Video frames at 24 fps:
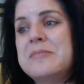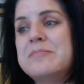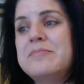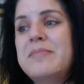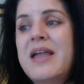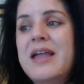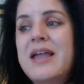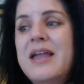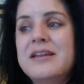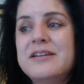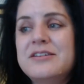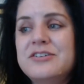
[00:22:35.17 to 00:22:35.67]

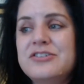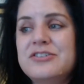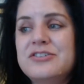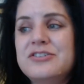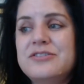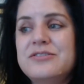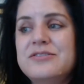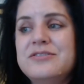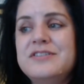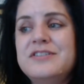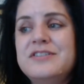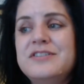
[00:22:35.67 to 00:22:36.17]

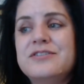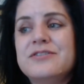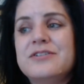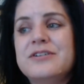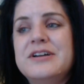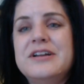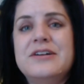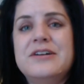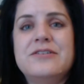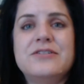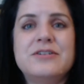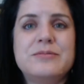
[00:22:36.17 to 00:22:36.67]
pain-induced
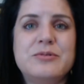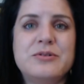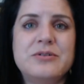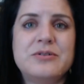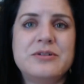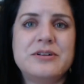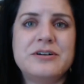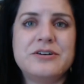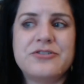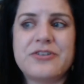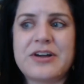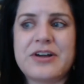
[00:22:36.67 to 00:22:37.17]
or
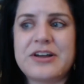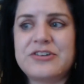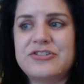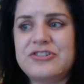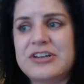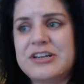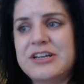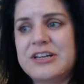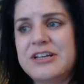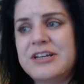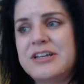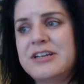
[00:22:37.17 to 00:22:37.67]
irritable
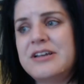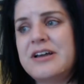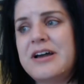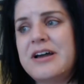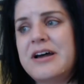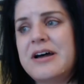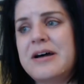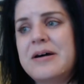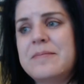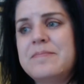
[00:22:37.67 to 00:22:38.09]
aggression,